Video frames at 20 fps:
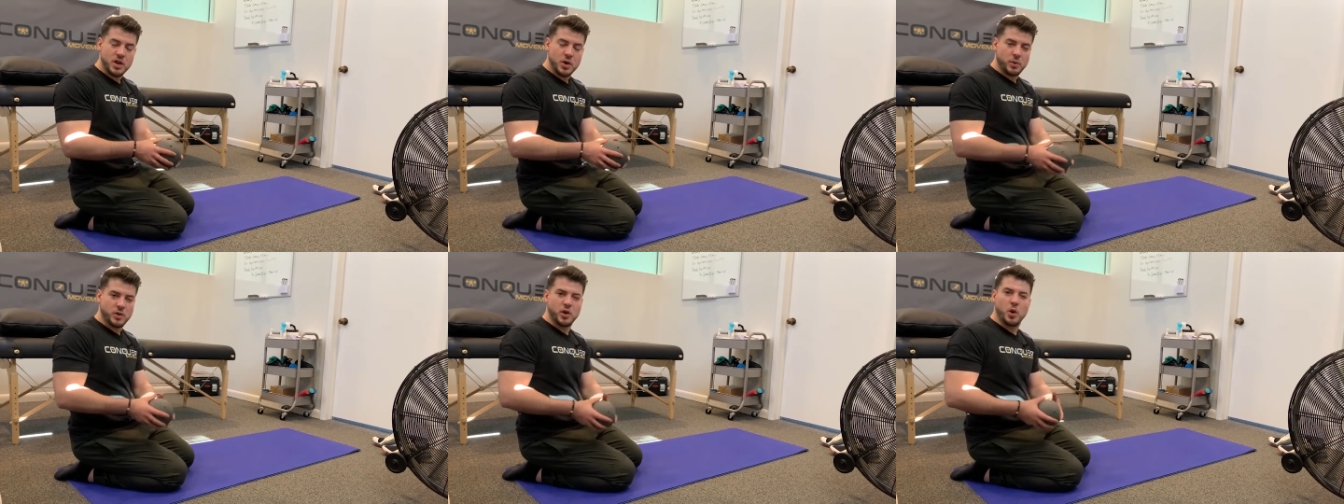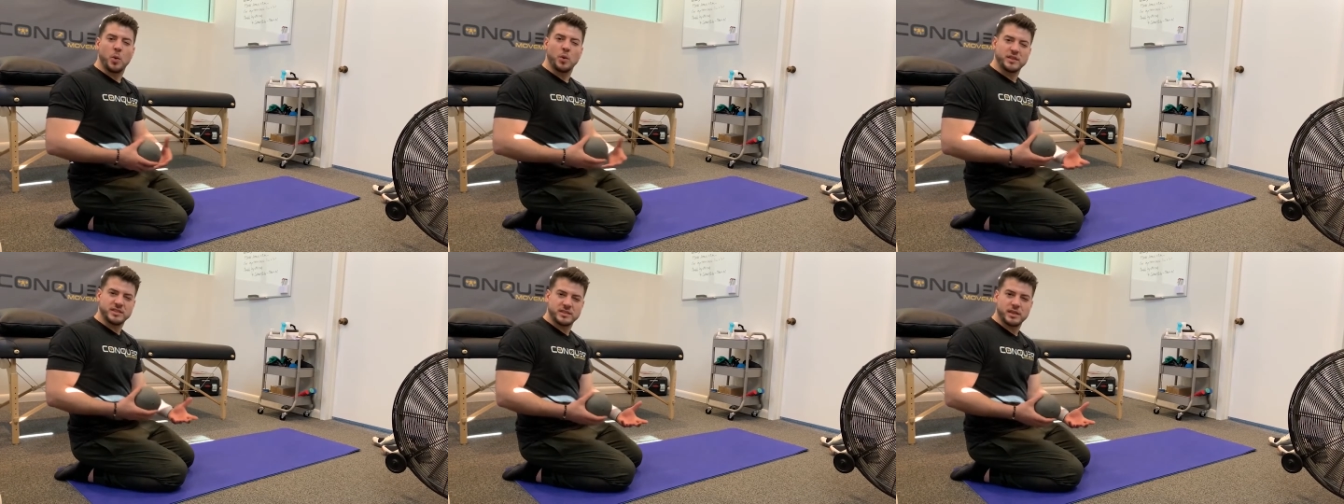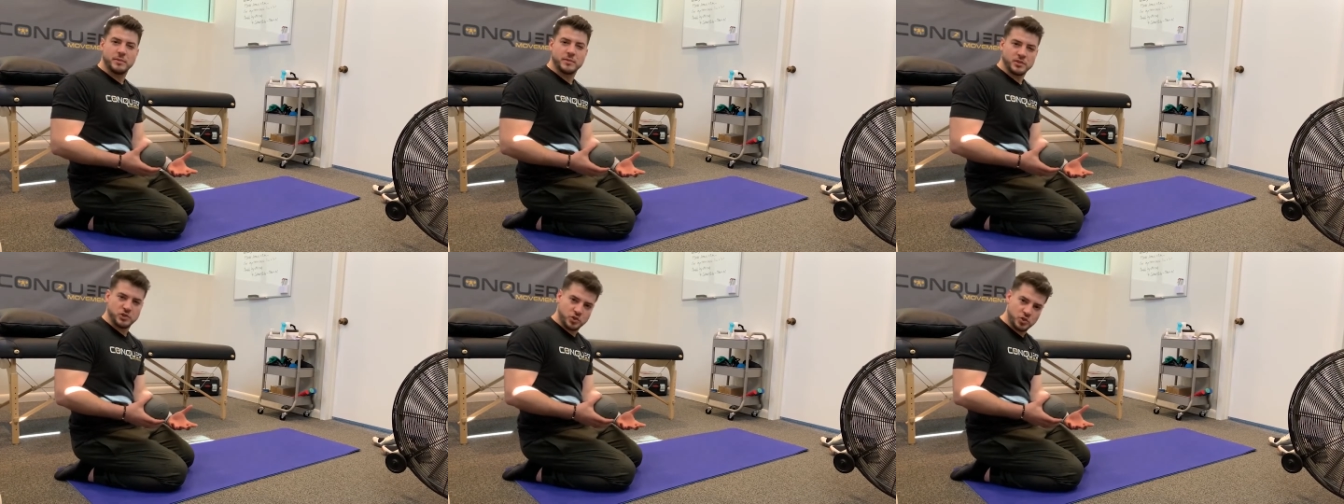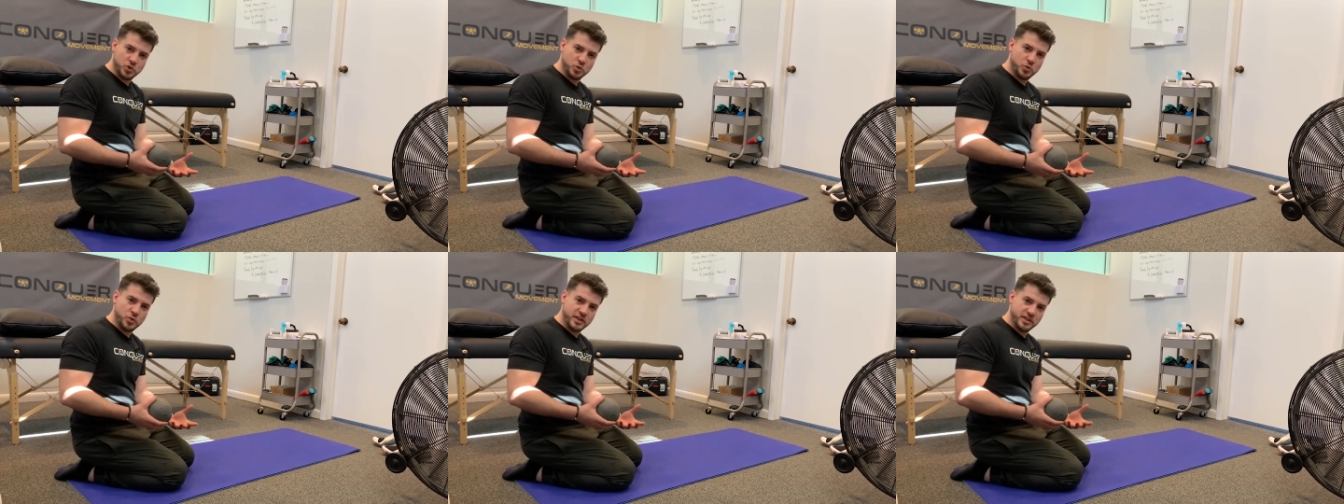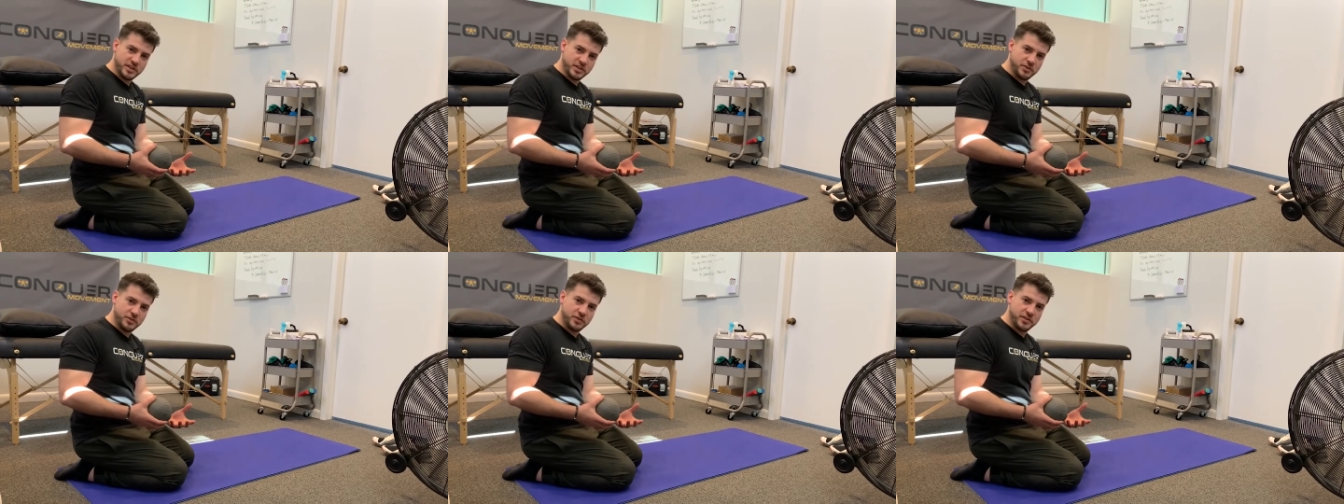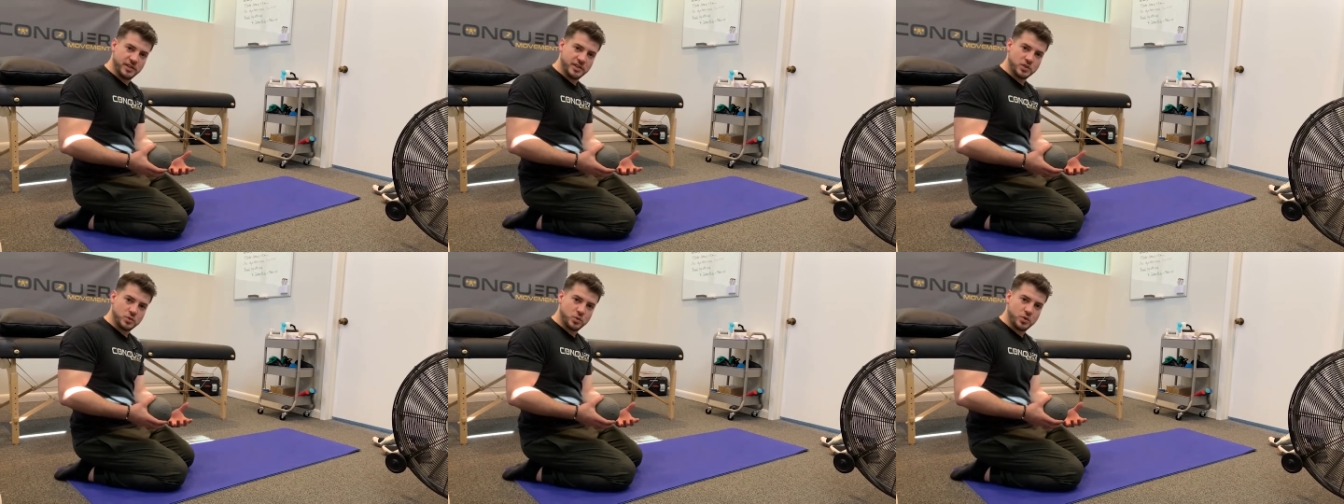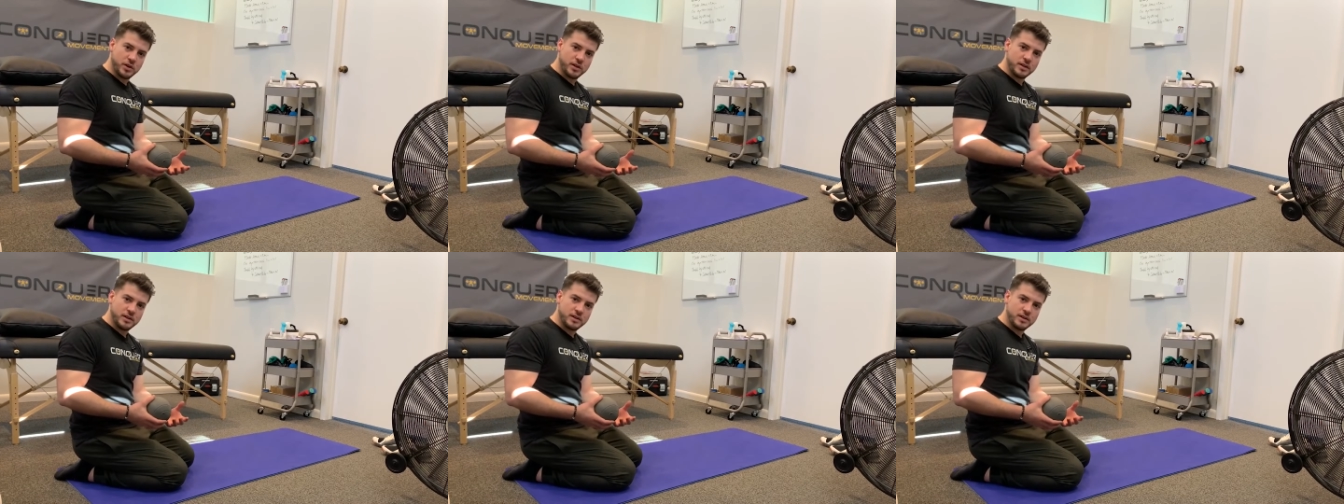We don't want something too rigid for this
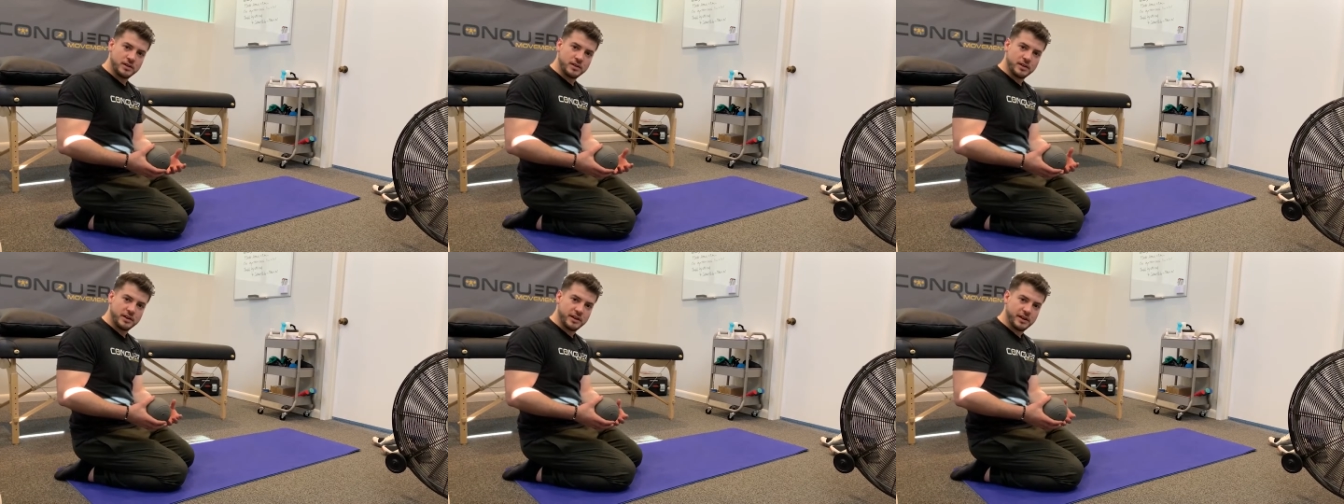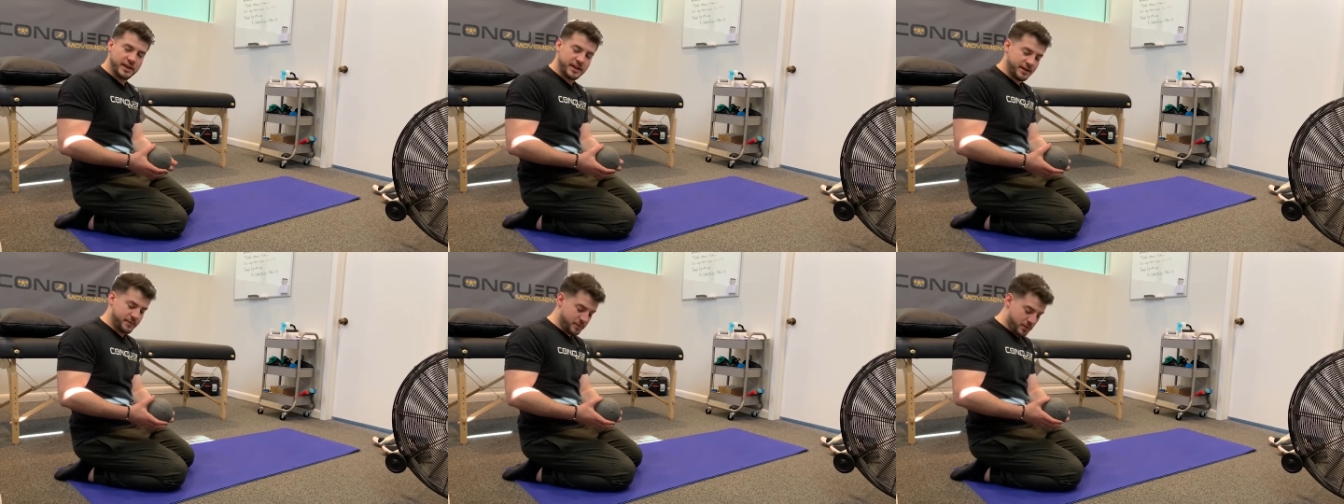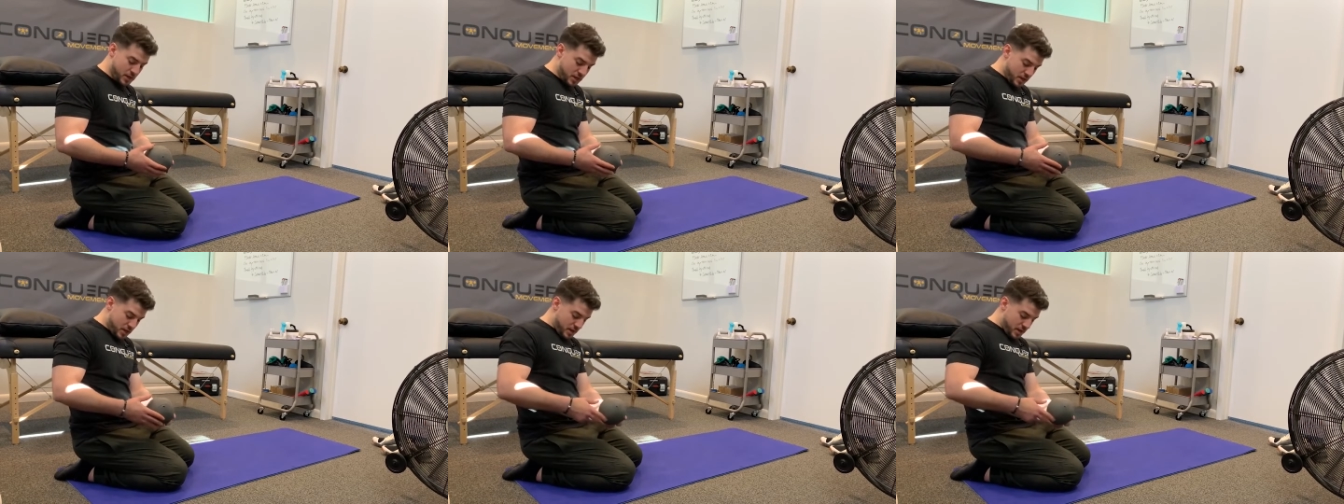one. All right.